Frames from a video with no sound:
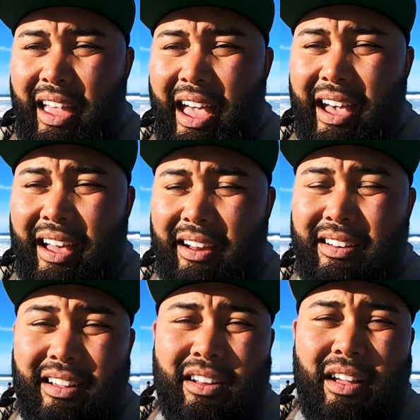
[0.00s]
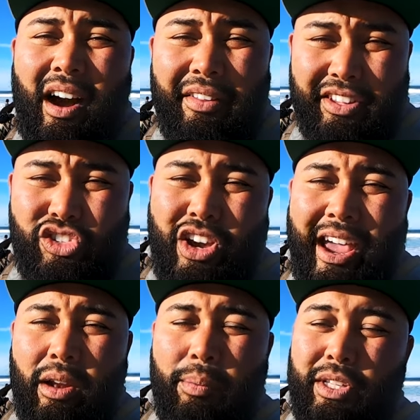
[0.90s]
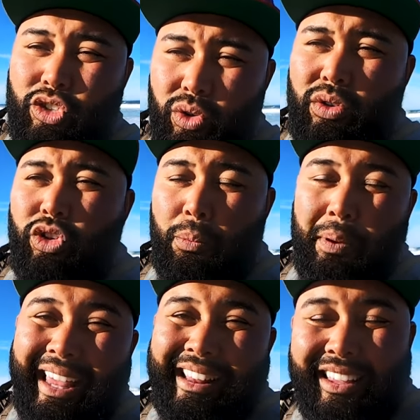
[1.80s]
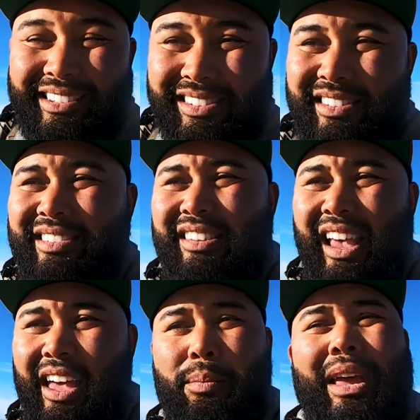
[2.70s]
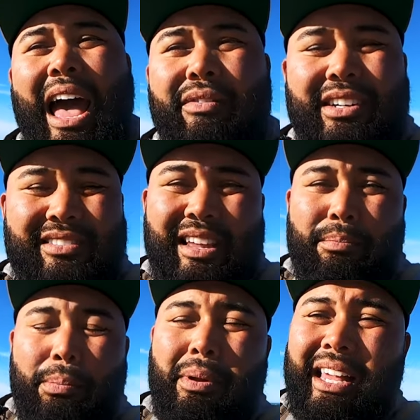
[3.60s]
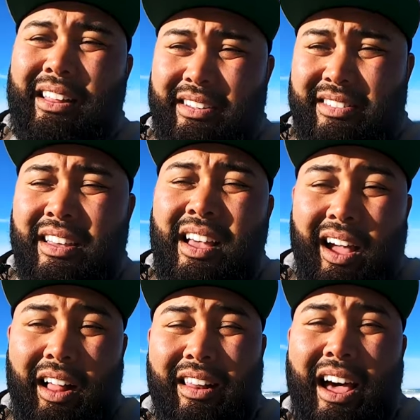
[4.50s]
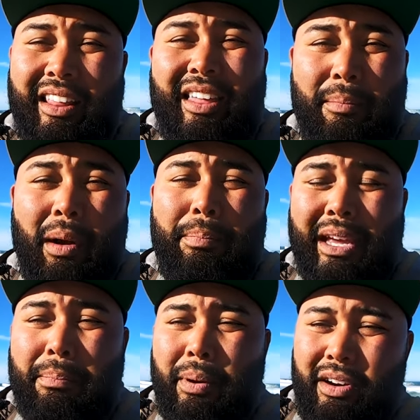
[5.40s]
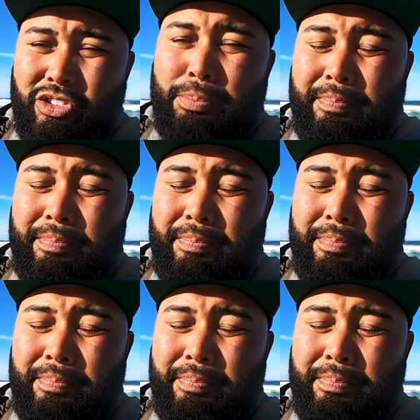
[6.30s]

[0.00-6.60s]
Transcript: And on this channel, we do do playlists and we have a December playlist. A lot of them are big perch